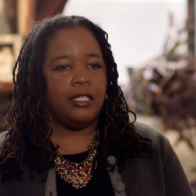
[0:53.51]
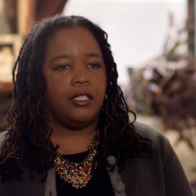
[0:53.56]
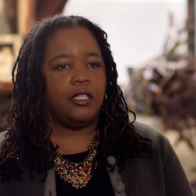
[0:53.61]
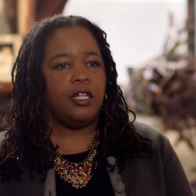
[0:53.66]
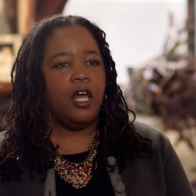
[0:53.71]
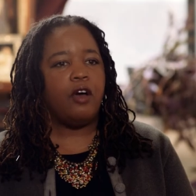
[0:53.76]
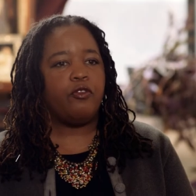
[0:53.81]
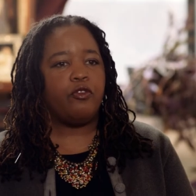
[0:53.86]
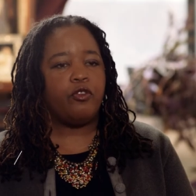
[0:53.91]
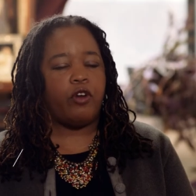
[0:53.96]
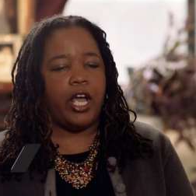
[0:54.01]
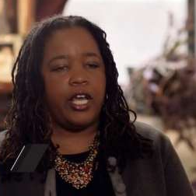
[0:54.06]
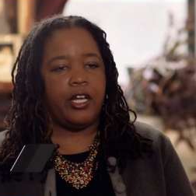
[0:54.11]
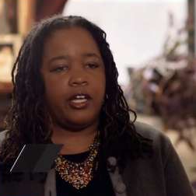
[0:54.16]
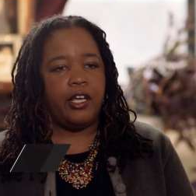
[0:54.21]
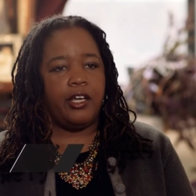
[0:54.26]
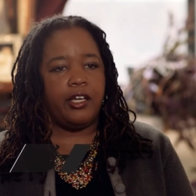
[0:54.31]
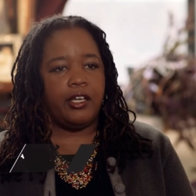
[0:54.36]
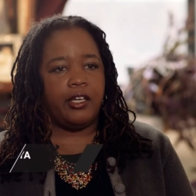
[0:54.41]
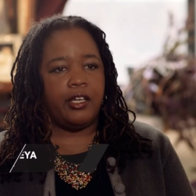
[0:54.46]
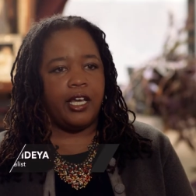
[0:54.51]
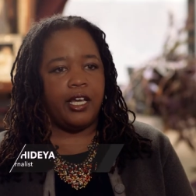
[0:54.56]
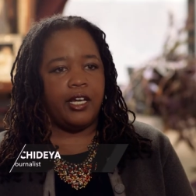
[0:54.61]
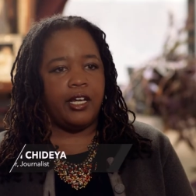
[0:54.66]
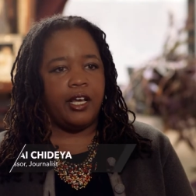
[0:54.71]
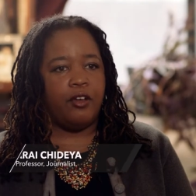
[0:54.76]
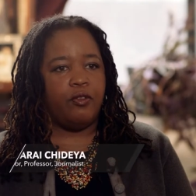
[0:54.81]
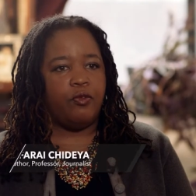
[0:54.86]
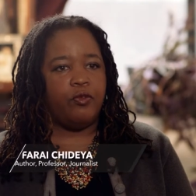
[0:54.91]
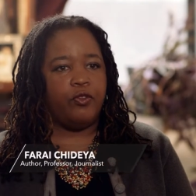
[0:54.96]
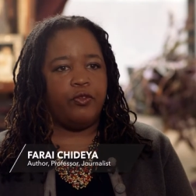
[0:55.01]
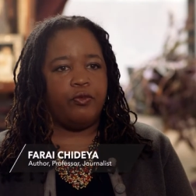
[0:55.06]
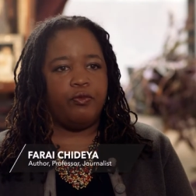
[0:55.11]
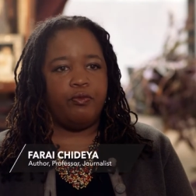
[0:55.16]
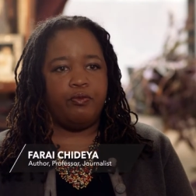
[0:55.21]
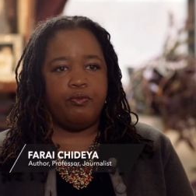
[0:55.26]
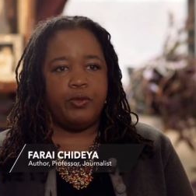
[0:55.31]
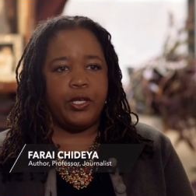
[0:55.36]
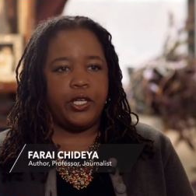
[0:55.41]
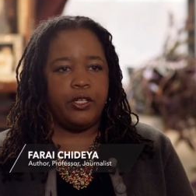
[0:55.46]
love writing, and I've
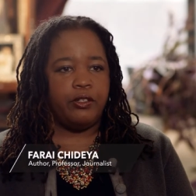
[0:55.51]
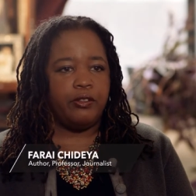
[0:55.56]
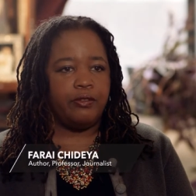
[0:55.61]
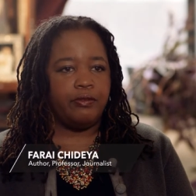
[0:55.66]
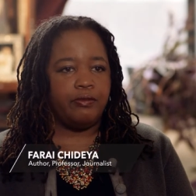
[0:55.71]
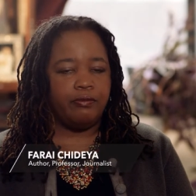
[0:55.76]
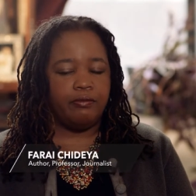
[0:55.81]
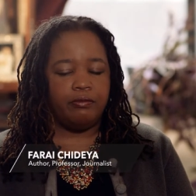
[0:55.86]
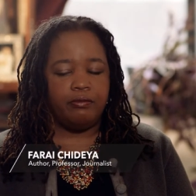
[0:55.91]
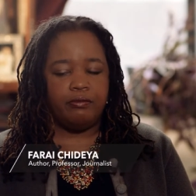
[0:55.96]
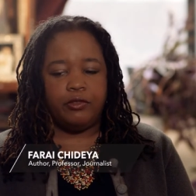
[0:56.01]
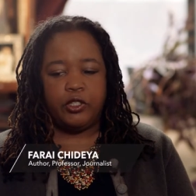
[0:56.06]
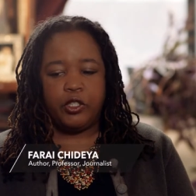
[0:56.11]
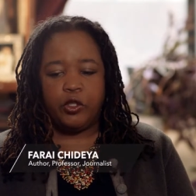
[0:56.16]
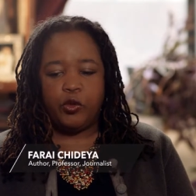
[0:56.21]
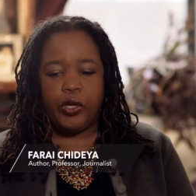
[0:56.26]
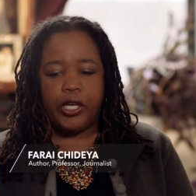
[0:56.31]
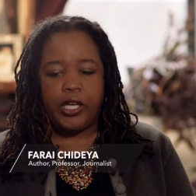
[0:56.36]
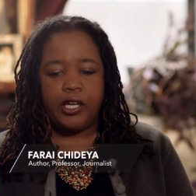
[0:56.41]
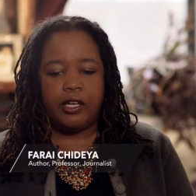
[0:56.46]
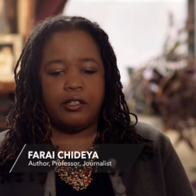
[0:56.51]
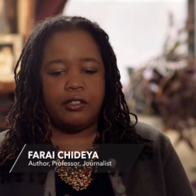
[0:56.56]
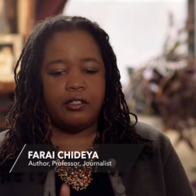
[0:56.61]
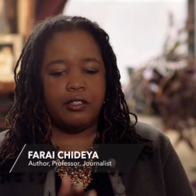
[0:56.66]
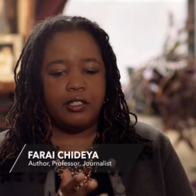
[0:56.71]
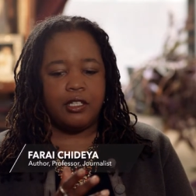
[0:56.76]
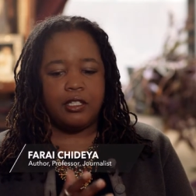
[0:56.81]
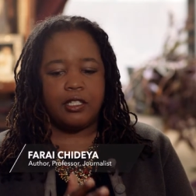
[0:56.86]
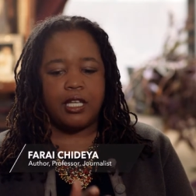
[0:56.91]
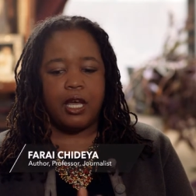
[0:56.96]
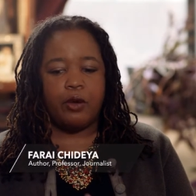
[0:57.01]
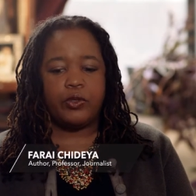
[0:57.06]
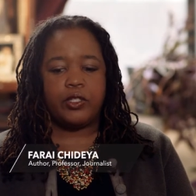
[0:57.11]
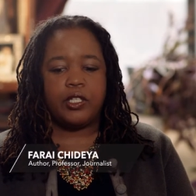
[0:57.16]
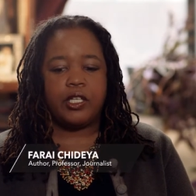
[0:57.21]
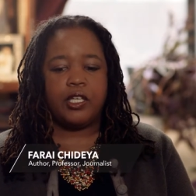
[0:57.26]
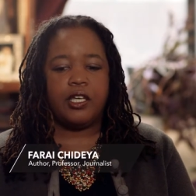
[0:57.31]
been doing it since I was a